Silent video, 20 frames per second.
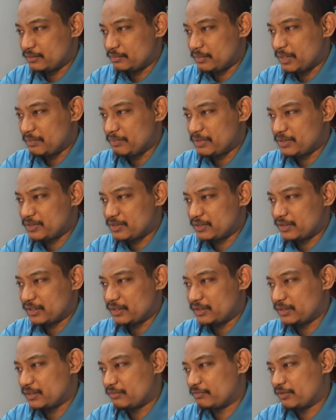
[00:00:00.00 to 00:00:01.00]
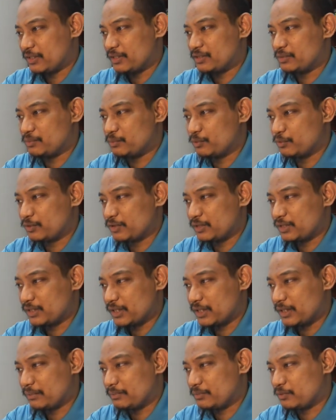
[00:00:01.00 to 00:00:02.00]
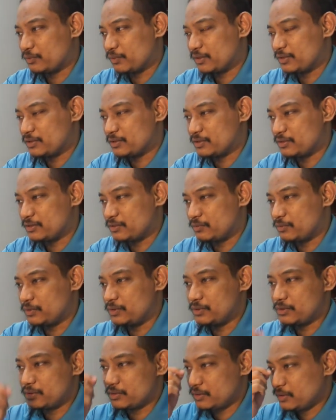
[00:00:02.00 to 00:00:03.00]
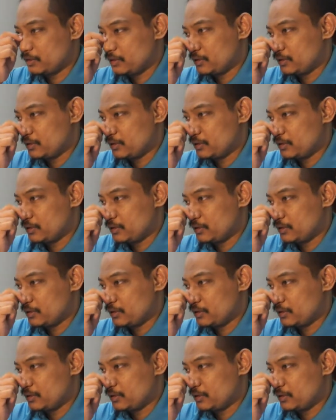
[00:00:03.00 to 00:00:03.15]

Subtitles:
Maybe so can give us more time to answer the quiz.